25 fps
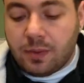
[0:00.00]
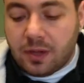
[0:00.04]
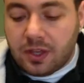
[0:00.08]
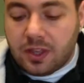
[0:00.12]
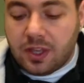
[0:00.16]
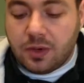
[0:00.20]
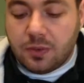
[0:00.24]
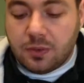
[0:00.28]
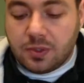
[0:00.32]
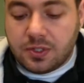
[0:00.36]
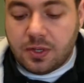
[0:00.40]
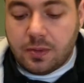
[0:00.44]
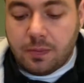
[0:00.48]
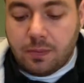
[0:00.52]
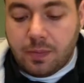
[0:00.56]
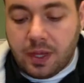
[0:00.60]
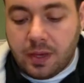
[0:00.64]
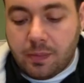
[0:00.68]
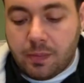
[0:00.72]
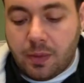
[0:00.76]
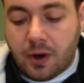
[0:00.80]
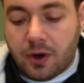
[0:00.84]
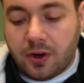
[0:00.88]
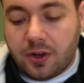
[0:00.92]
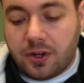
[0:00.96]
I think was a
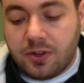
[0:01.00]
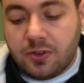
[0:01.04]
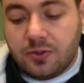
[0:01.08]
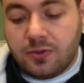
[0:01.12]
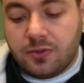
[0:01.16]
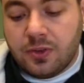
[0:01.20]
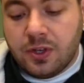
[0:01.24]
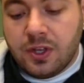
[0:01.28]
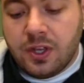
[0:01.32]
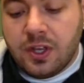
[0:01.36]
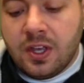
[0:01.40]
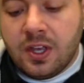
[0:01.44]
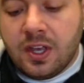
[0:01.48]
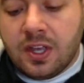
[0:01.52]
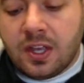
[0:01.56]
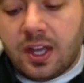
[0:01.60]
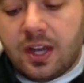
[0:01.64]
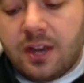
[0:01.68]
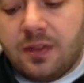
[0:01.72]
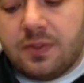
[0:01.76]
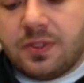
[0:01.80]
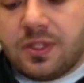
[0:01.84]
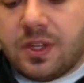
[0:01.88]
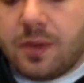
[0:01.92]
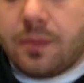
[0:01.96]
big part of
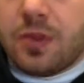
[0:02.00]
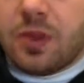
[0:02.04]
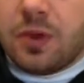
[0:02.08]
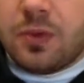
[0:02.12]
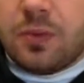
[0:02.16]
kind of some of